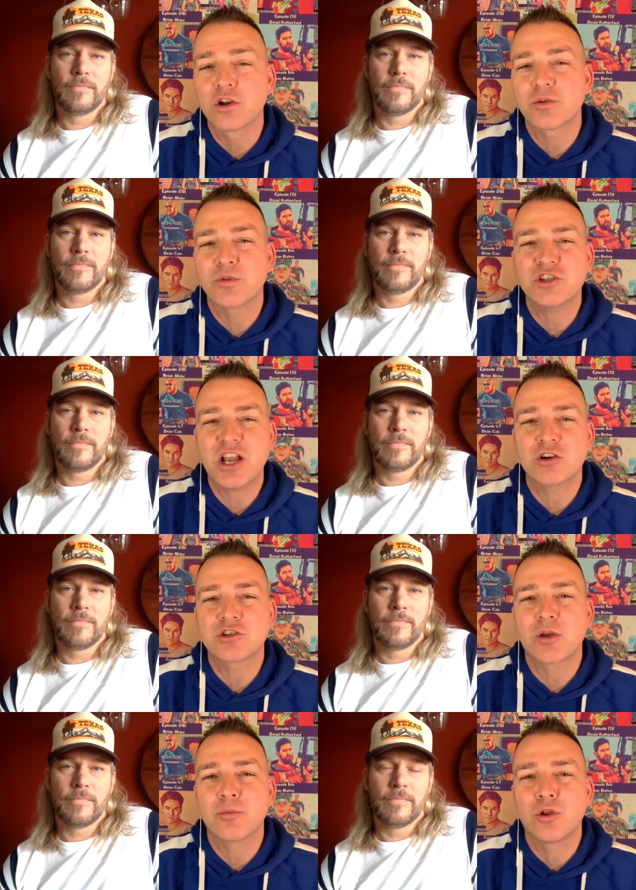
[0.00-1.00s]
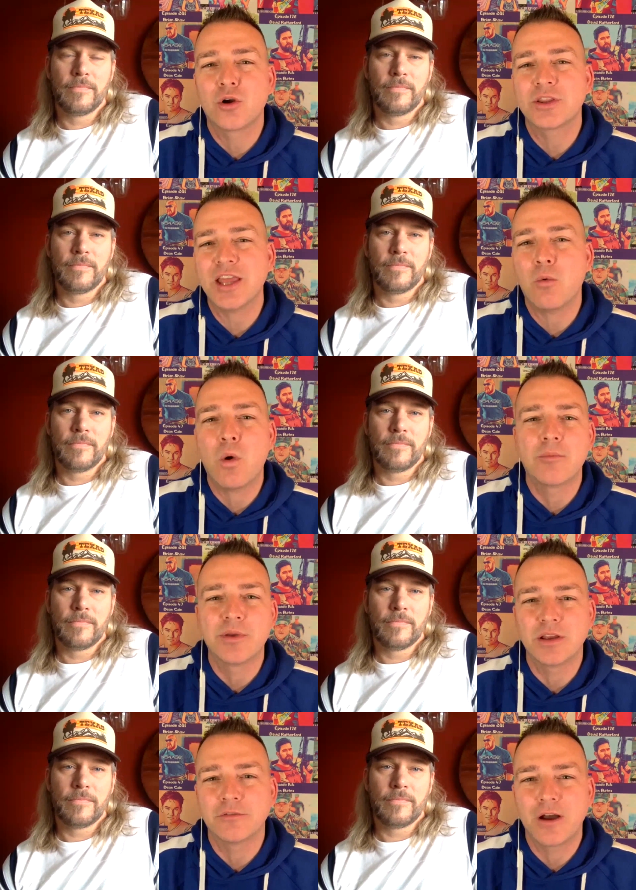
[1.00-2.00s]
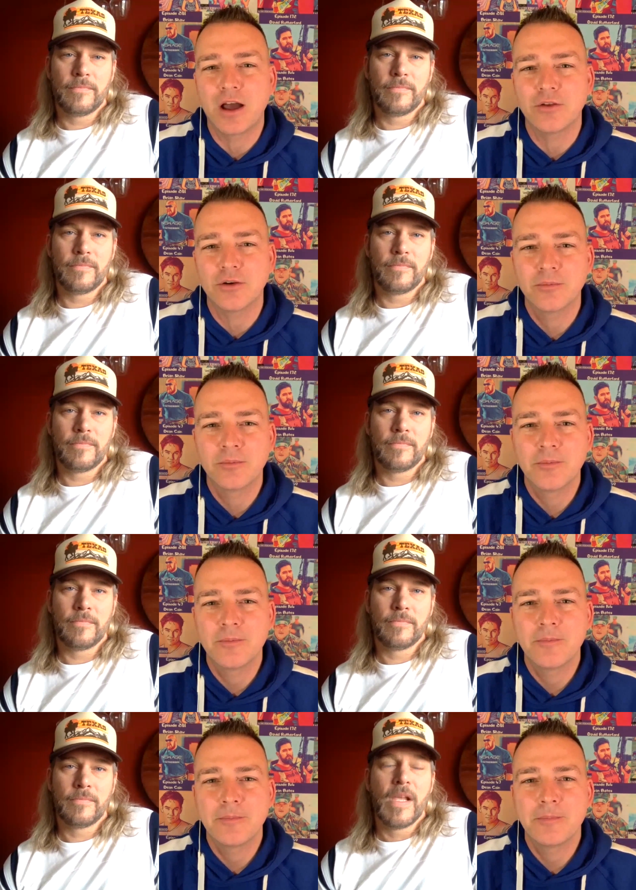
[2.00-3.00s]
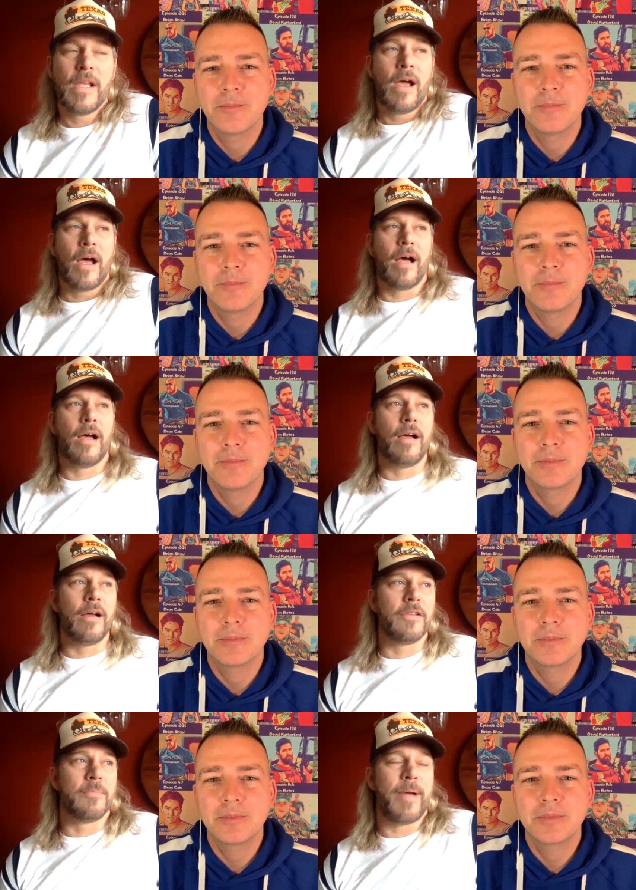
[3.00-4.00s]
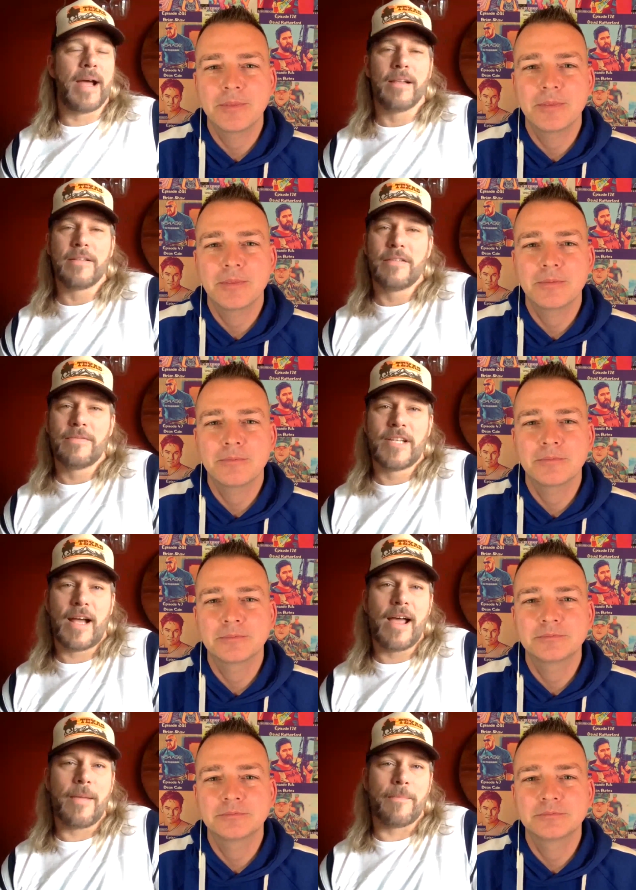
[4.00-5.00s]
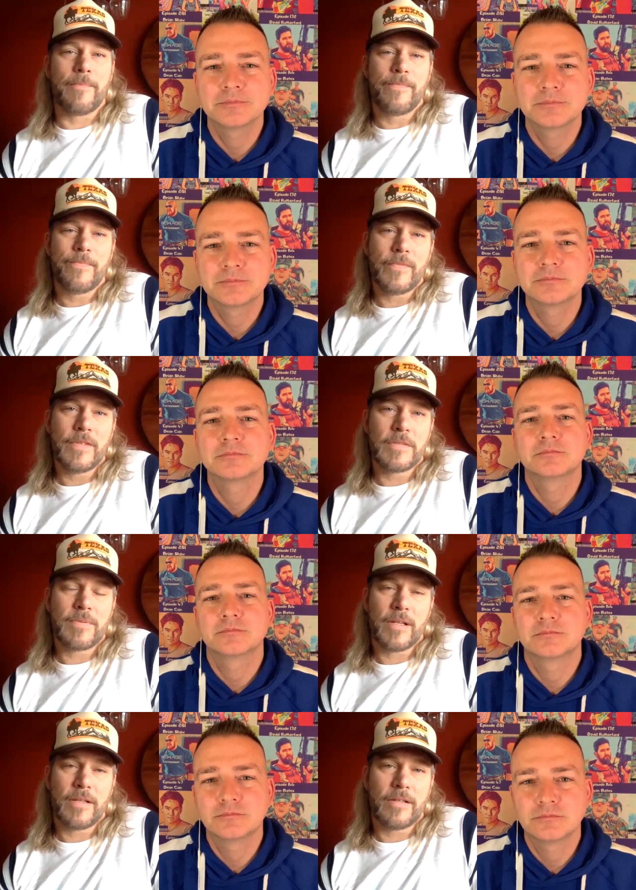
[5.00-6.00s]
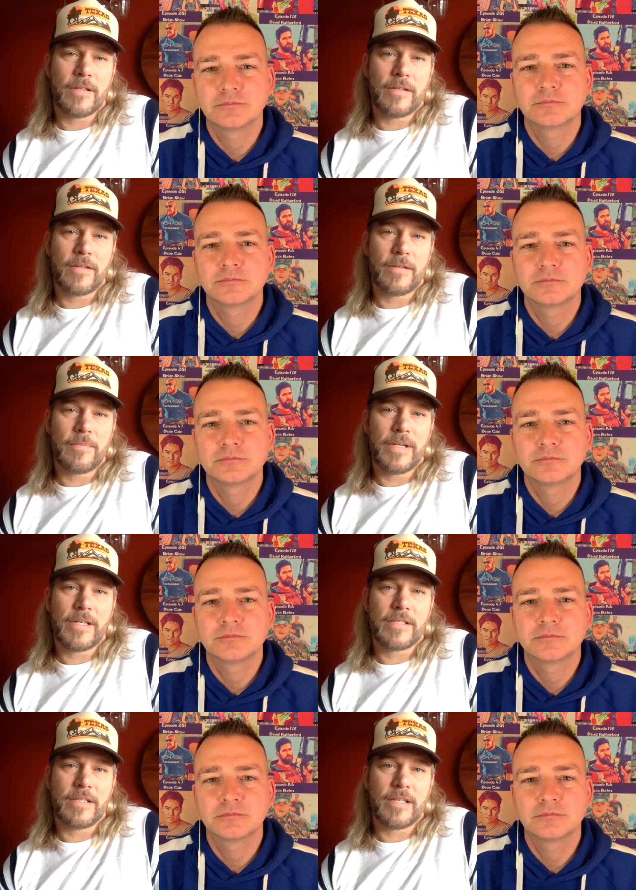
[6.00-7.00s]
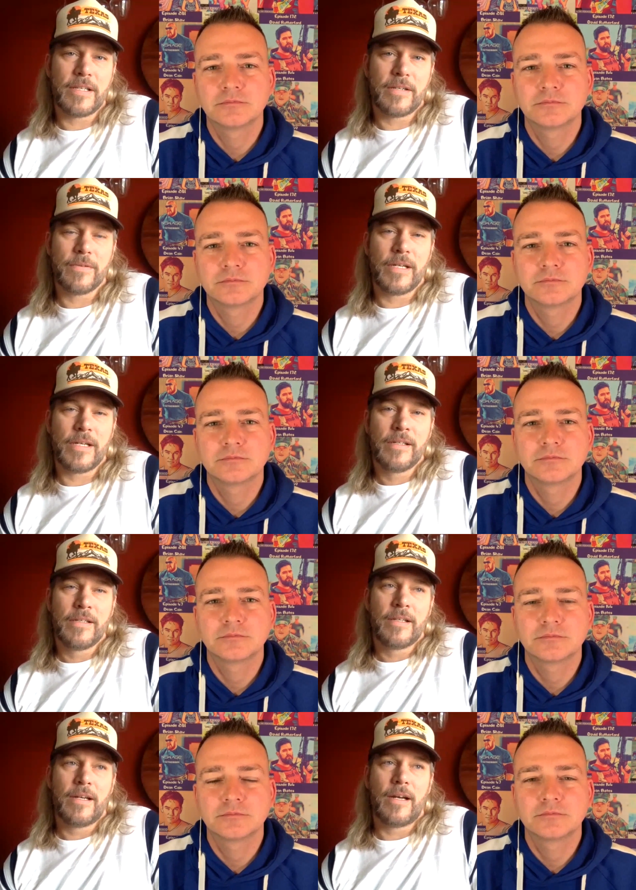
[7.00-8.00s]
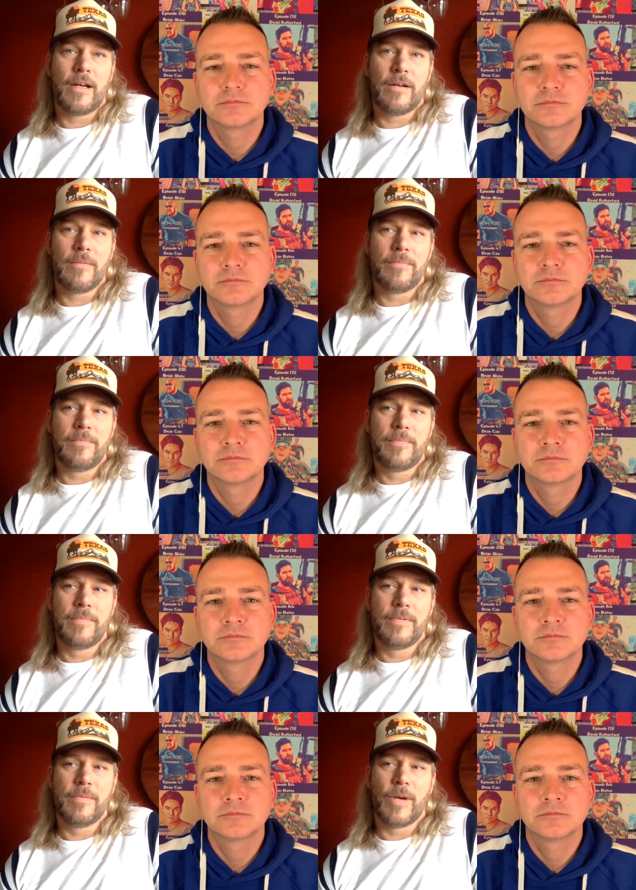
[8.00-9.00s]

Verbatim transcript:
Speaker 1: are some of the challenges that come along with that while being a father?
Speaker 2: Uh, the balance of time is probably the the biggest thing for me. Um, when